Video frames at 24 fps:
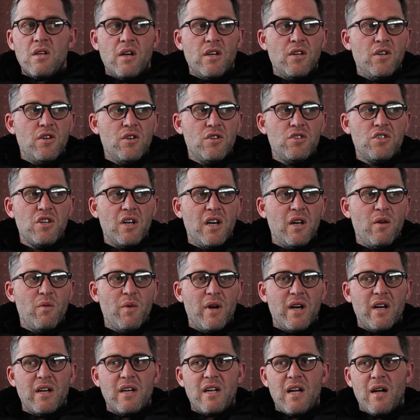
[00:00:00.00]
So usually
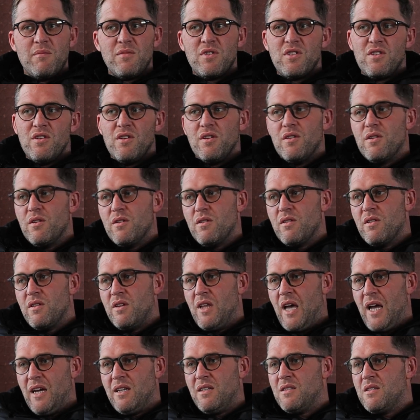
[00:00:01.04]
when it comes to
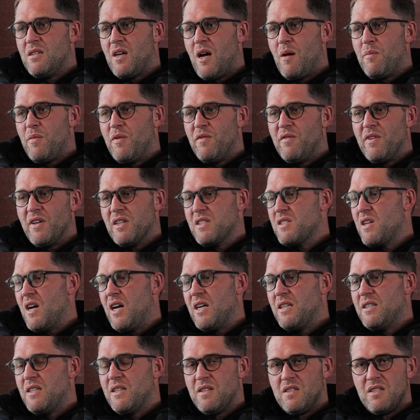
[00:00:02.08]
that type of
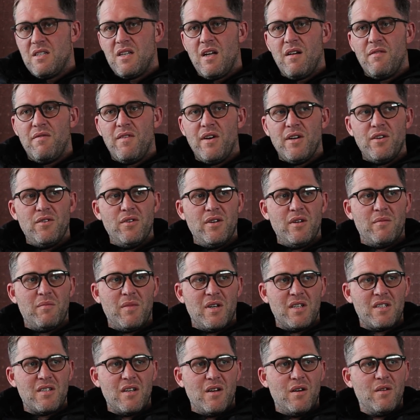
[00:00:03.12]
exciting stuff, I do it
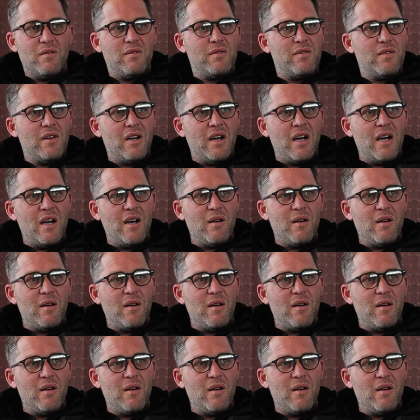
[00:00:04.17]
myself.